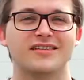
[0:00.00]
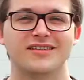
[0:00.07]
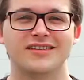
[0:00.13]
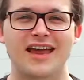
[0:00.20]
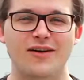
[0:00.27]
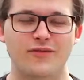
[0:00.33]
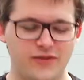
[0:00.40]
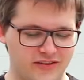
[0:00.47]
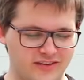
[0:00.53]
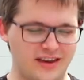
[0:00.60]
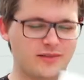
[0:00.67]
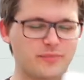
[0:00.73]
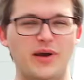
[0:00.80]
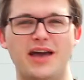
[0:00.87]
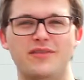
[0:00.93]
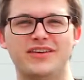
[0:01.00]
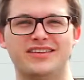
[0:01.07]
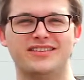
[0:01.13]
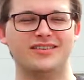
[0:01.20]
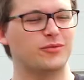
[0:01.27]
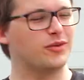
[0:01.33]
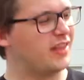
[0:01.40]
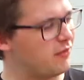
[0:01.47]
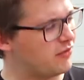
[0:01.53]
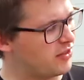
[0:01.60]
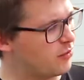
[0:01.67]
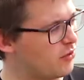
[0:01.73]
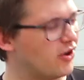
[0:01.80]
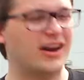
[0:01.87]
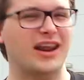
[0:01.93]
Now for the second part of it, with everything
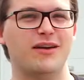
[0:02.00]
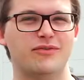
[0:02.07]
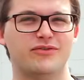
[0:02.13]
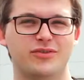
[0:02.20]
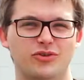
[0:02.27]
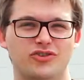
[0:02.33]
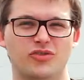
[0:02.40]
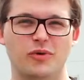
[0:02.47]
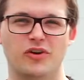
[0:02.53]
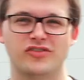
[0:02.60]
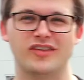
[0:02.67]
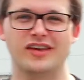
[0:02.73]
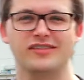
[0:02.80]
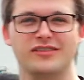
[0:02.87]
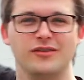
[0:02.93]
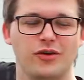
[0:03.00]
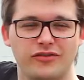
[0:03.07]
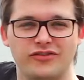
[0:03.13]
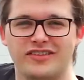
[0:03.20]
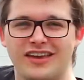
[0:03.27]
we've got left, which is most of this, off to